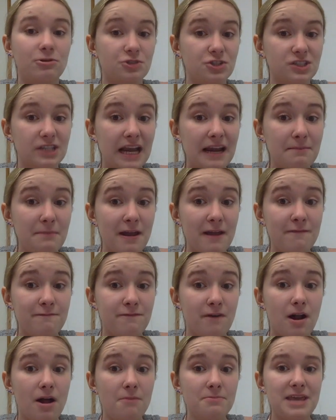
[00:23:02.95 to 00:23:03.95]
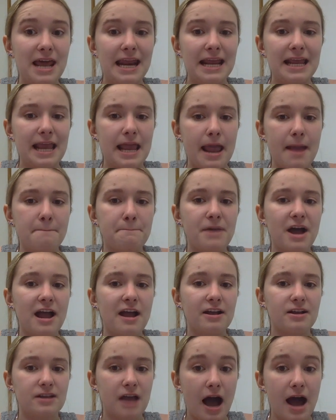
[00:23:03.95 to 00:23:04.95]
who saved me from getting hit by
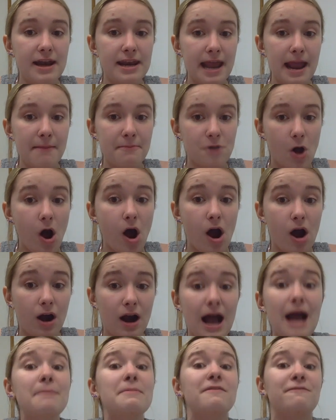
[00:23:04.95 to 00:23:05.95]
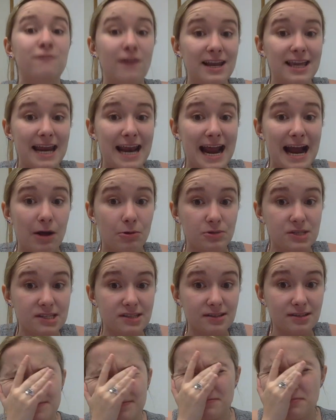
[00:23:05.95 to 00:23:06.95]
a goddamn car, I'd be freaking out.
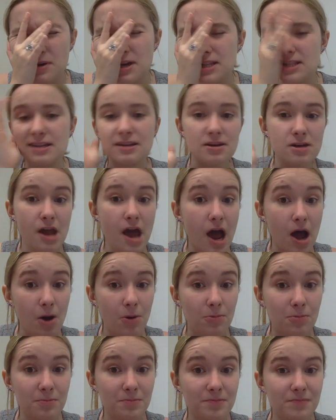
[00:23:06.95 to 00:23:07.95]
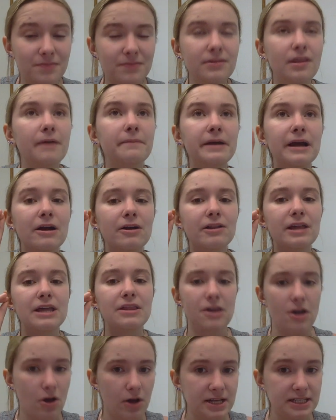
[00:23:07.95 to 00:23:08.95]
But no. Apparently,
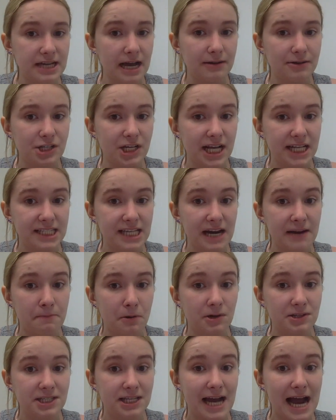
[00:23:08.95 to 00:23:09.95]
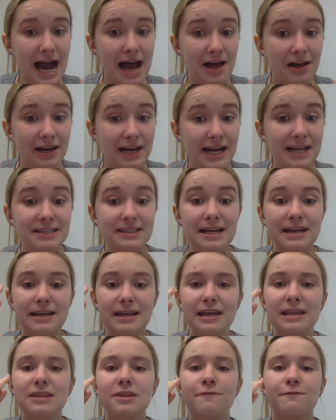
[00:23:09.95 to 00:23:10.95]
the only time she gets any personality is
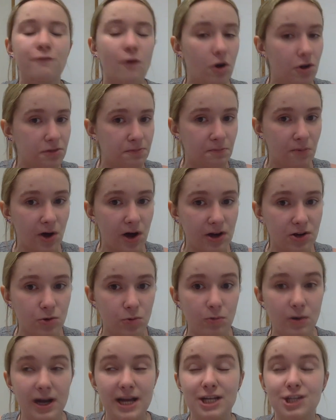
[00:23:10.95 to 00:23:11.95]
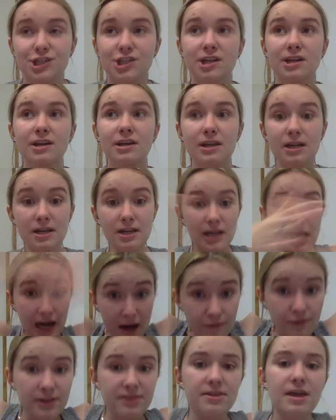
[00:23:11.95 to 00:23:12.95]
in the fourth book, which
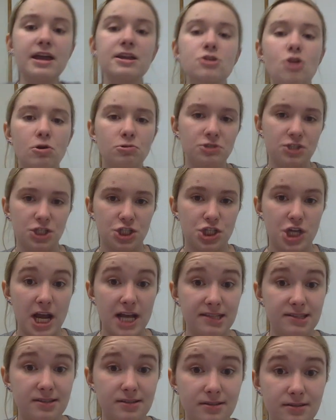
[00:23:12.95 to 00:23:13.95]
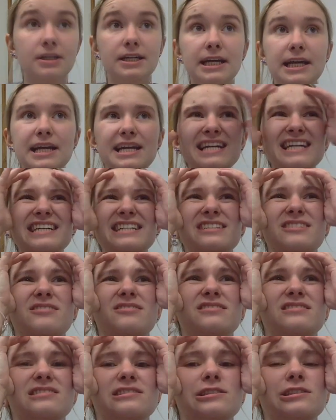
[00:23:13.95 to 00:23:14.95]
everything goes to shit. And
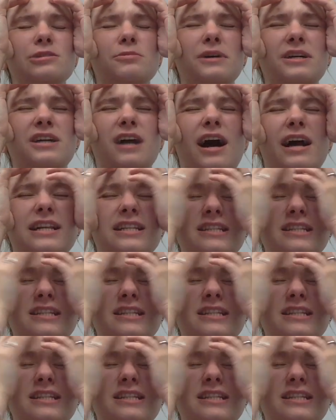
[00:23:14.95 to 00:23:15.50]
oh my god,